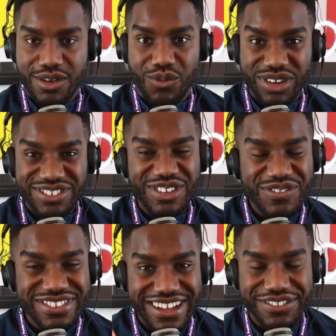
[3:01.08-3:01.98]
Once
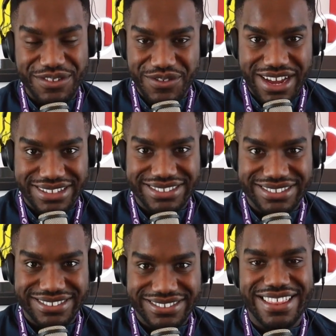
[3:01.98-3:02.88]
you've done the
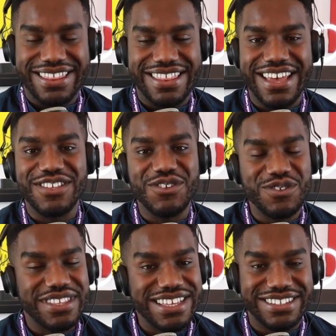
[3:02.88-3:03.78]
rest, then you
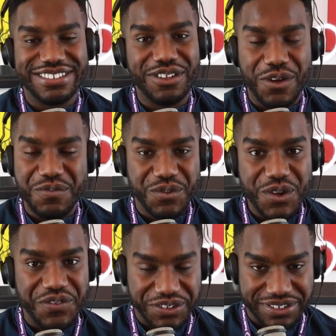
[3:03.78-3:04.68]
need to start
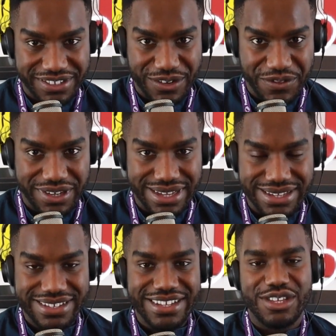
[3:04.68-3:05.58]
proving yourself,
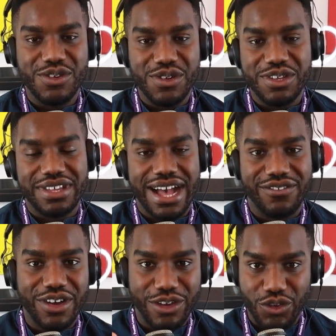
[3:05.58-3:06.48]
okay? You need to
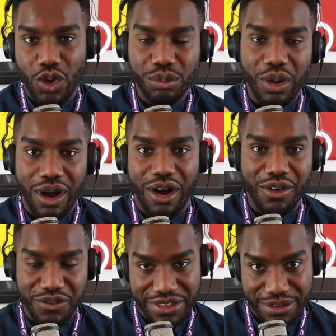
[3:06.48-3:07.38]
have a normal heart
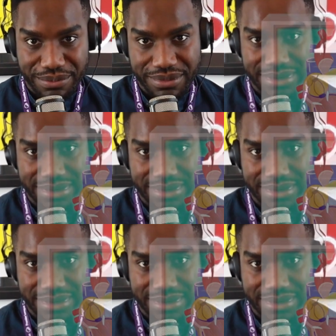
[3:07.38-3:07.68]
rhythm